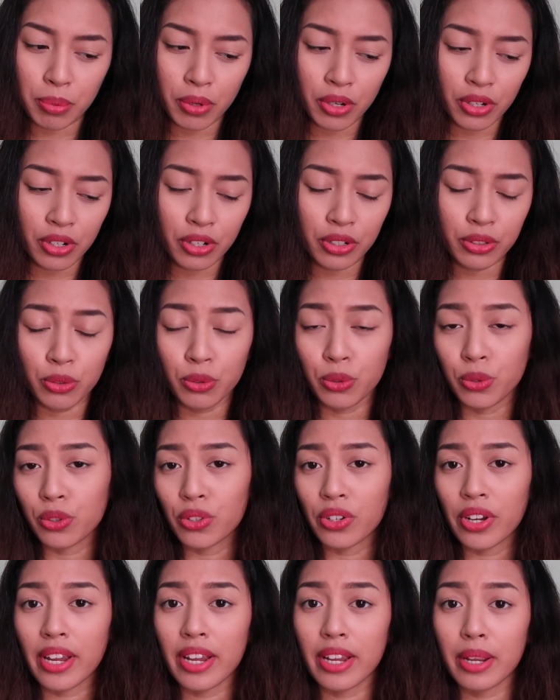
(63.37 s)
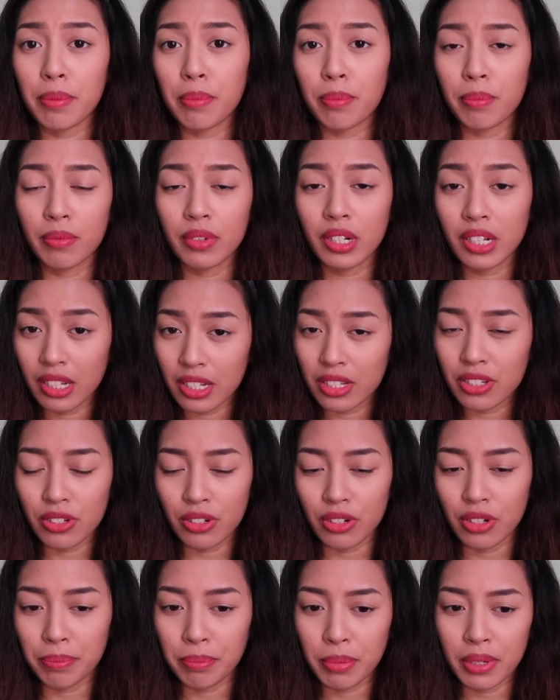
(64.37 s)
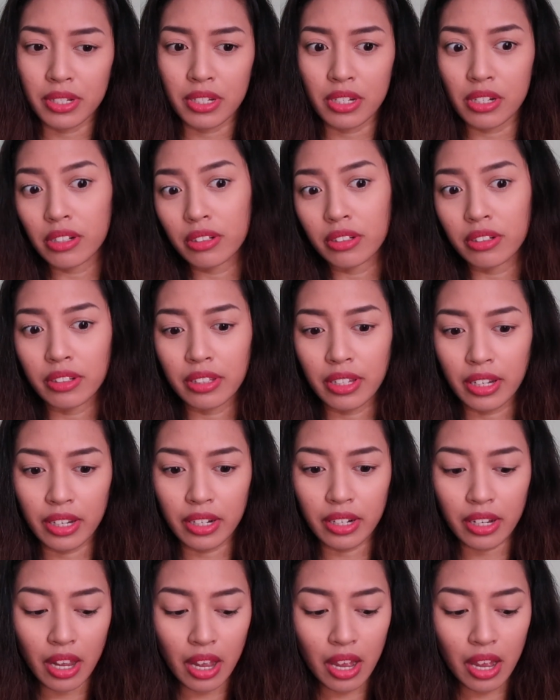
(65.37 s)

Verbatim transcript: product or a cleanser in particular that